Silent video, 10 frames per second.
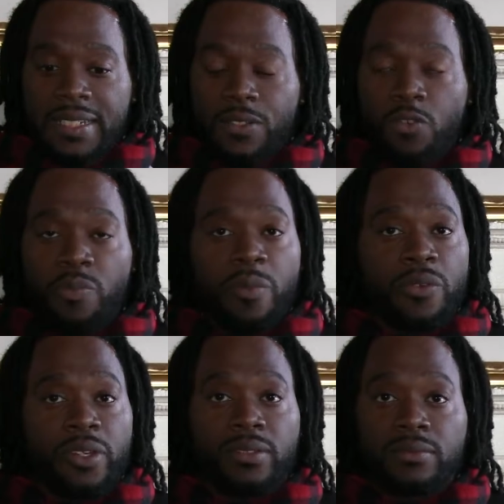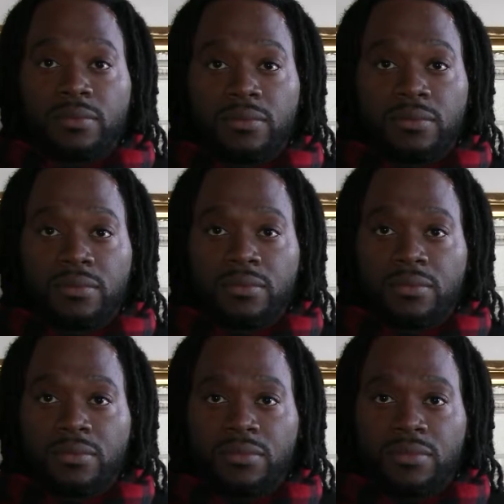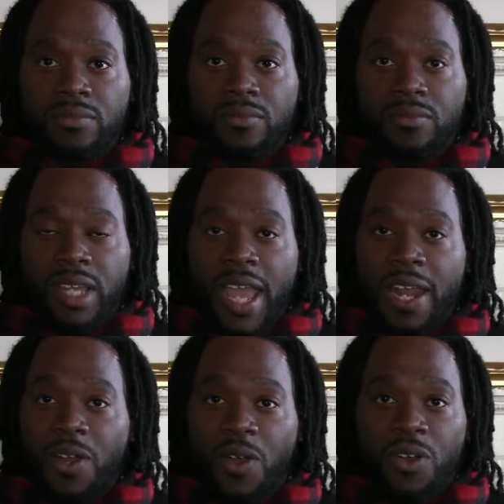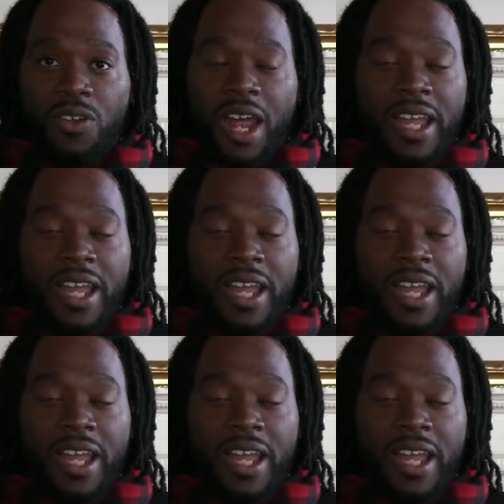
No memory at all.